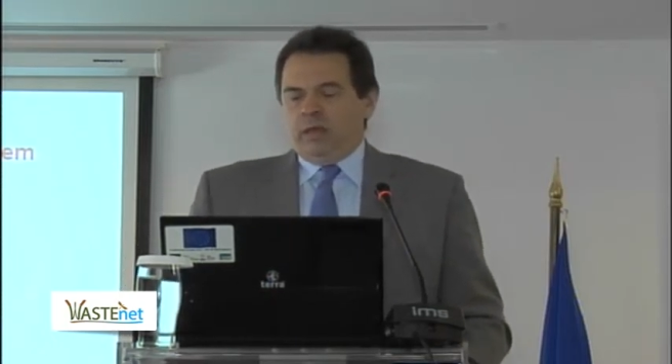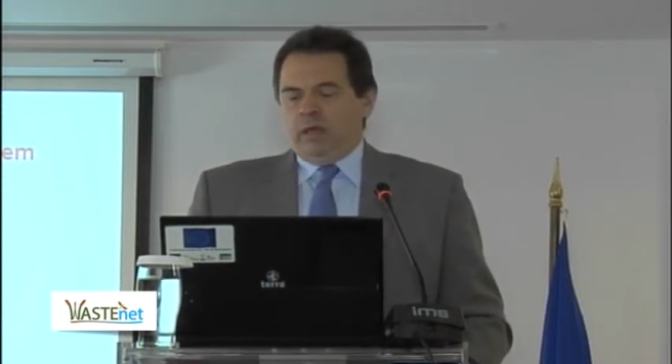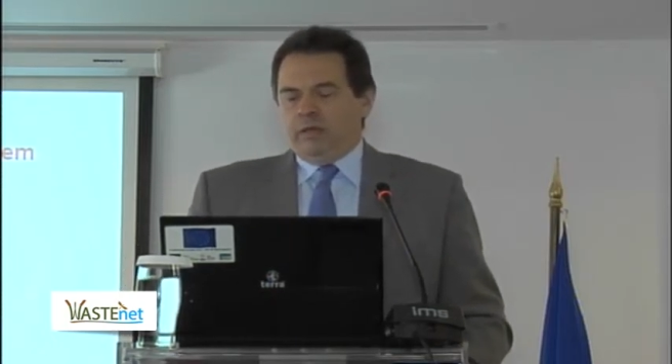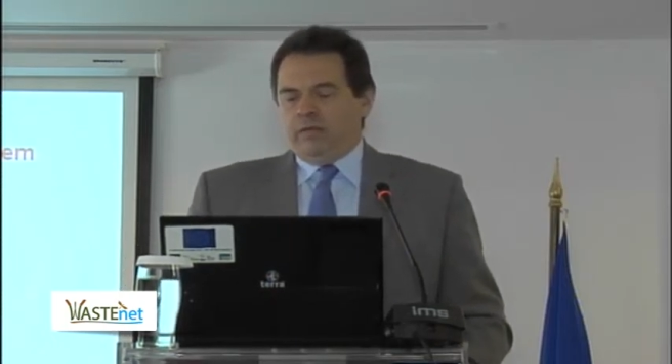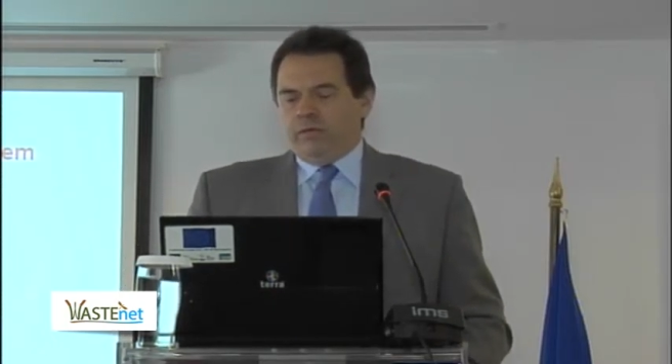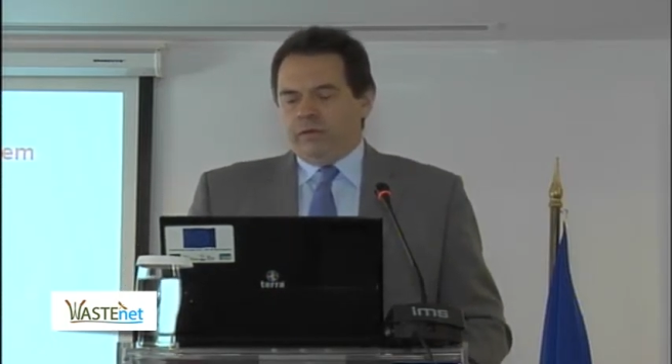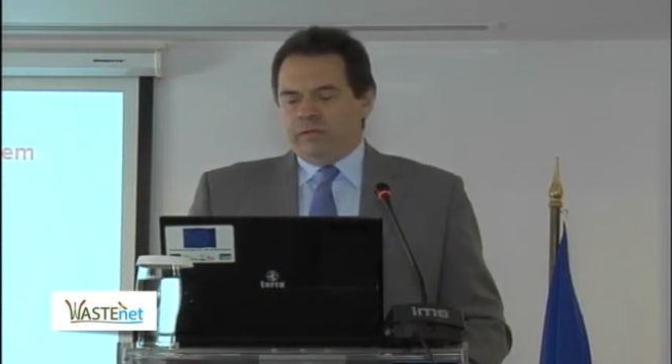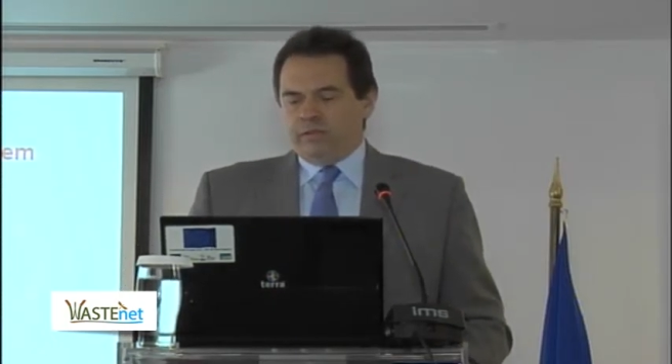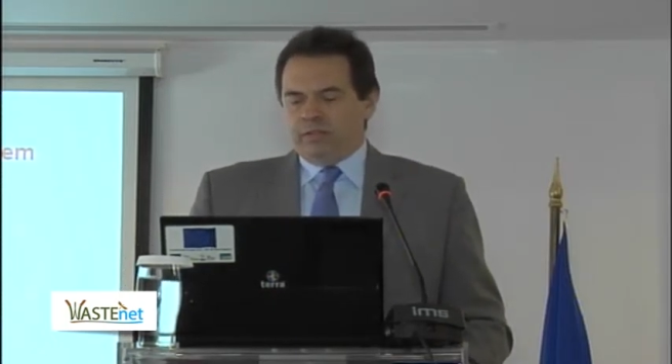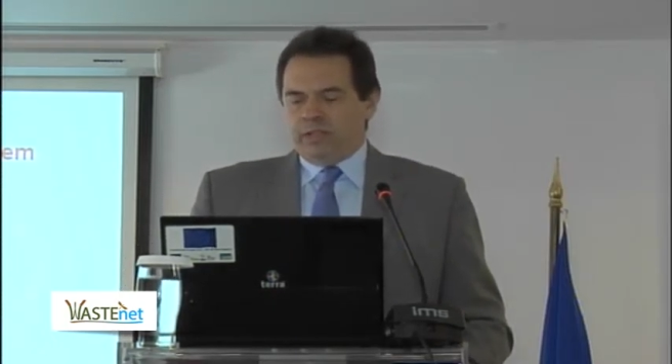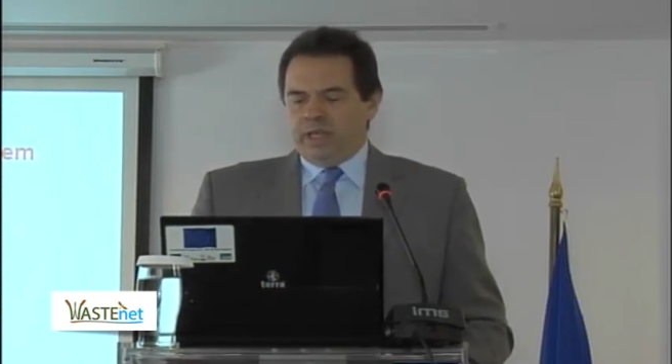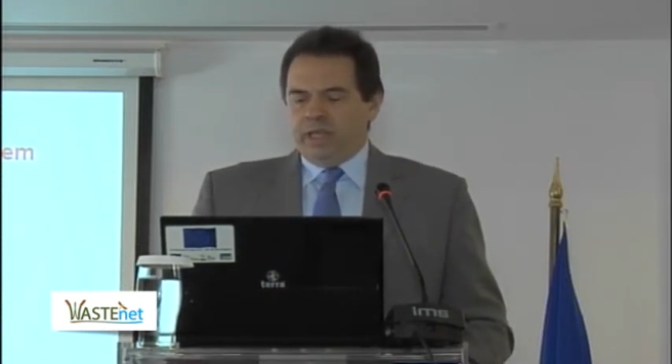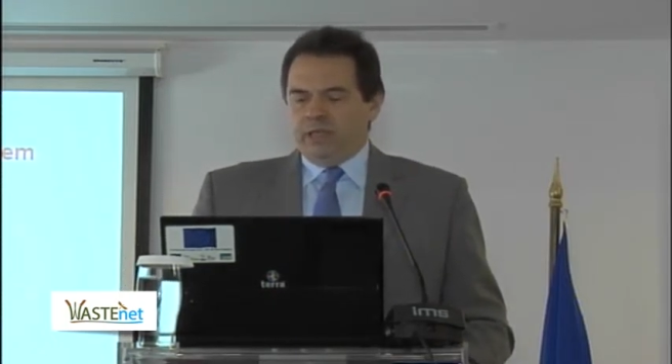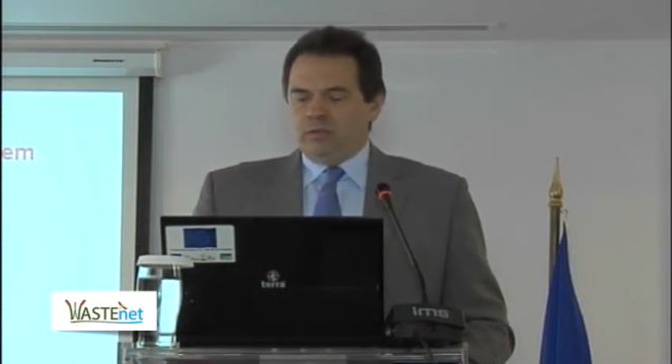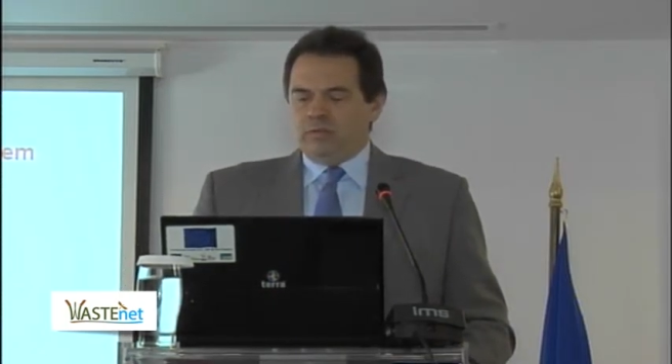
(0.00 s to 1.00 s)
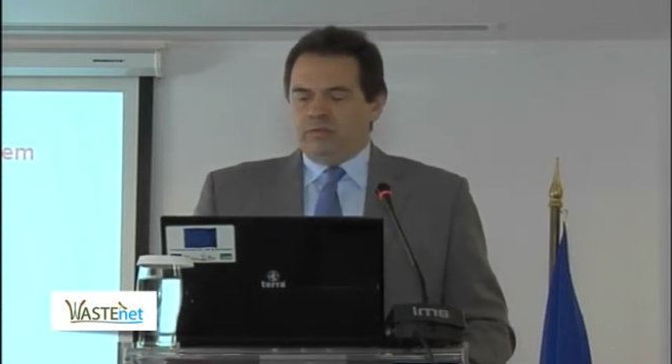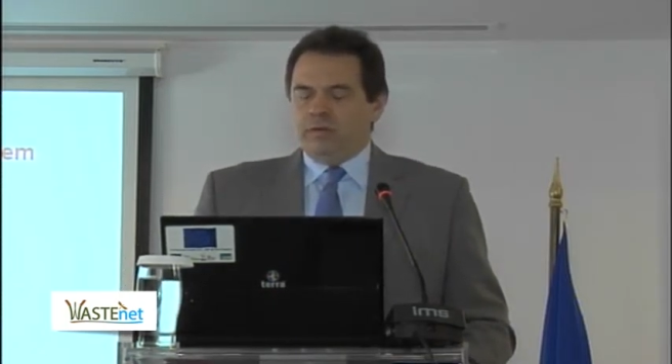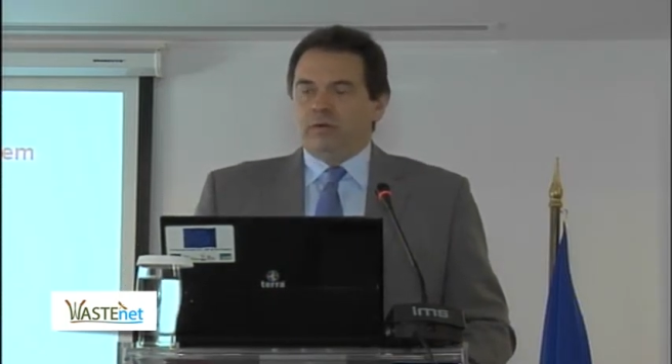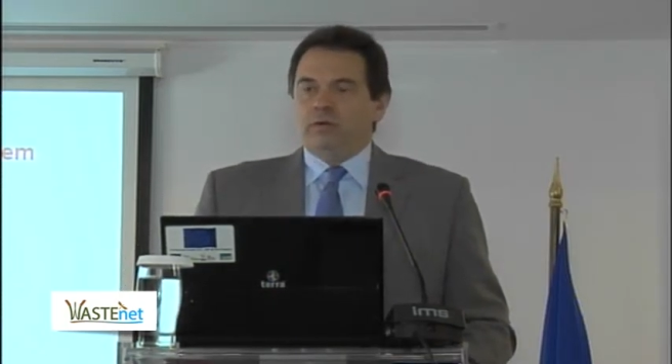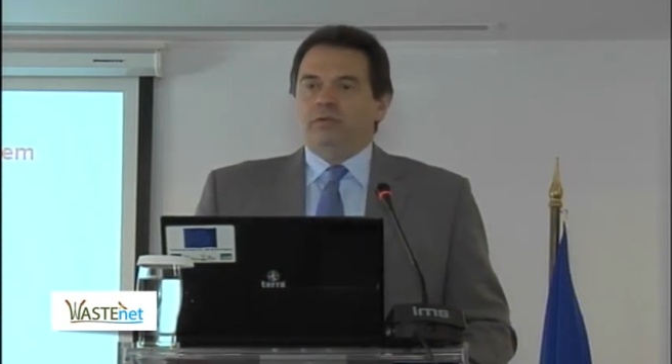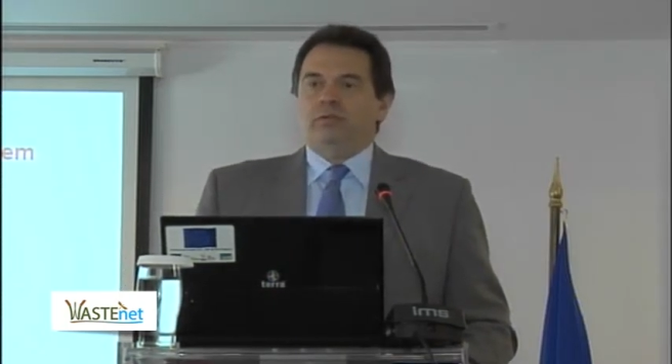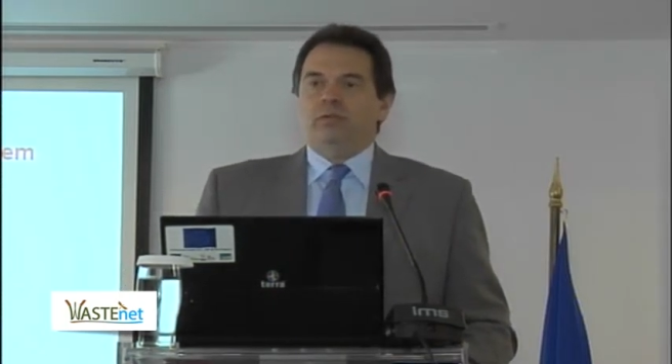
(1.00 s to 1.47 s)
a third stage of
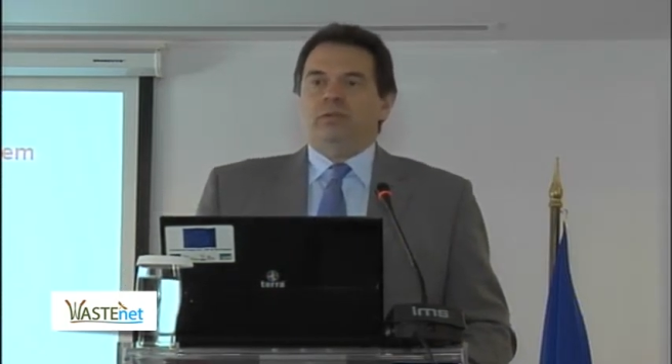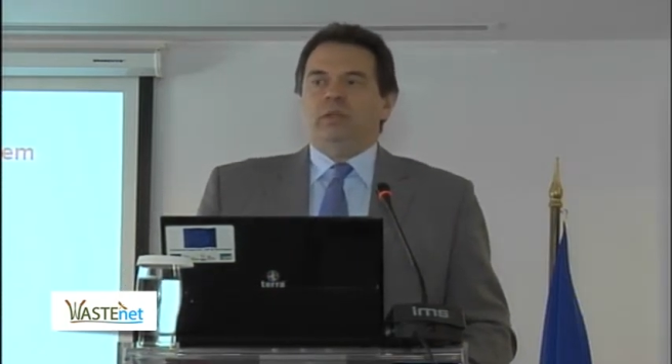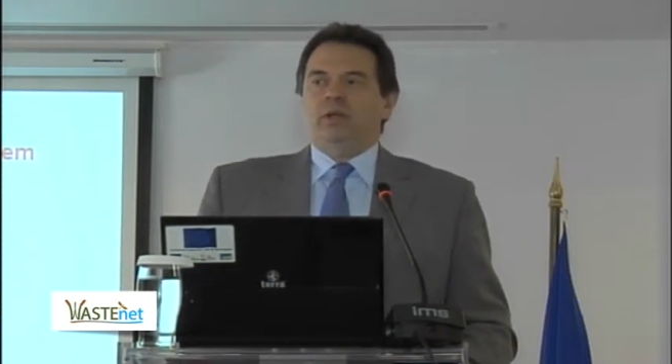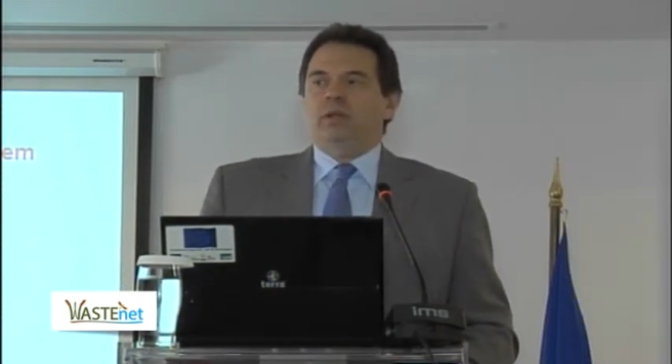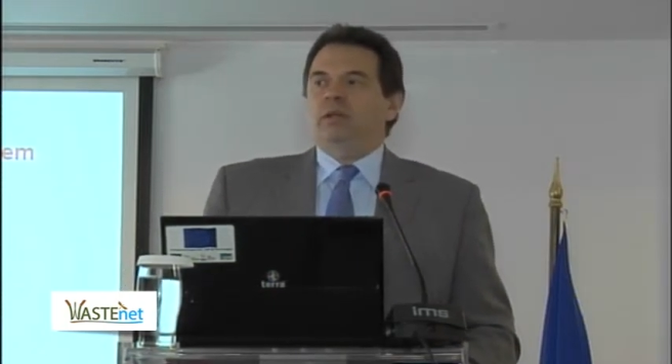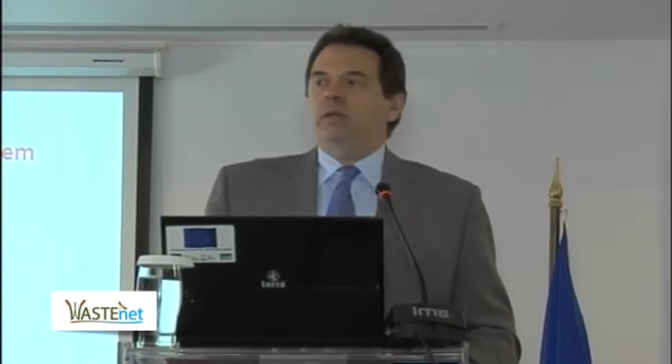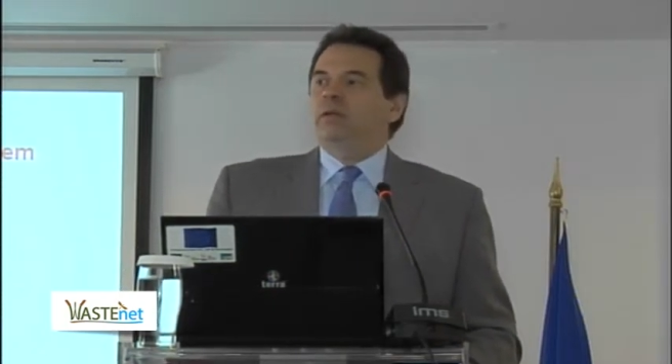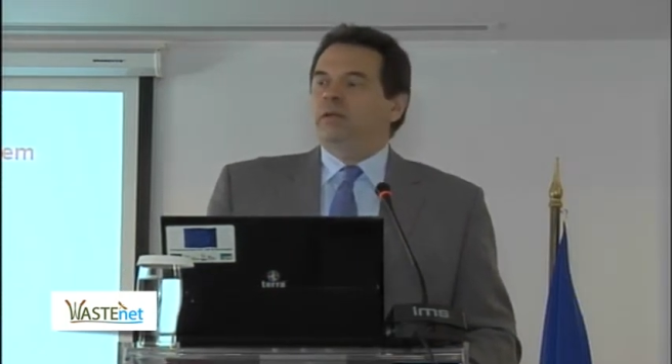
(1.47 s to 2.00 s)
horizontal